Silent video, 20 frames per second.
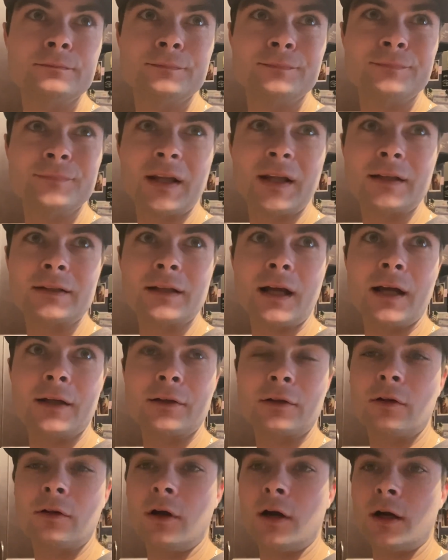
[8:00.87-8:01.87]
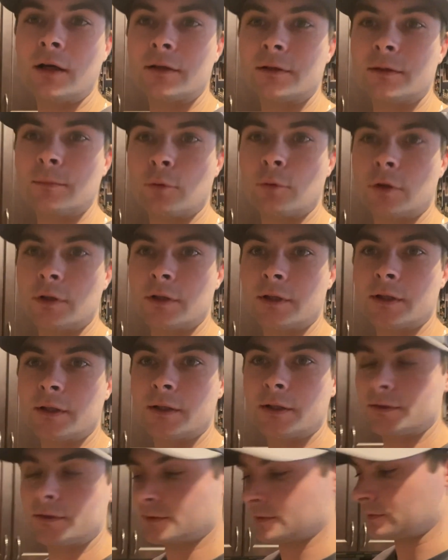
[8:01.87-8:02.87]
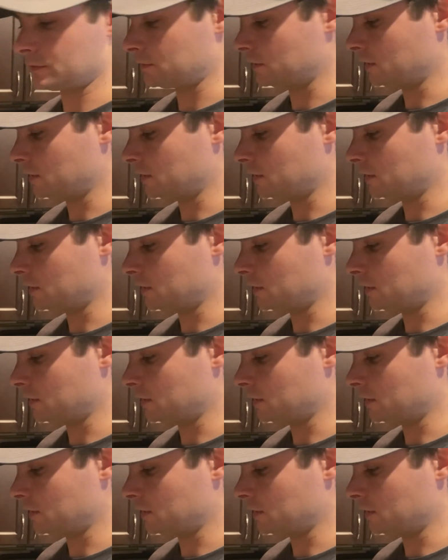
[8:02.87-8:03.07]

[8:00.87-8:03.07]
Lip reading: like 9 o'clock in the morning here, so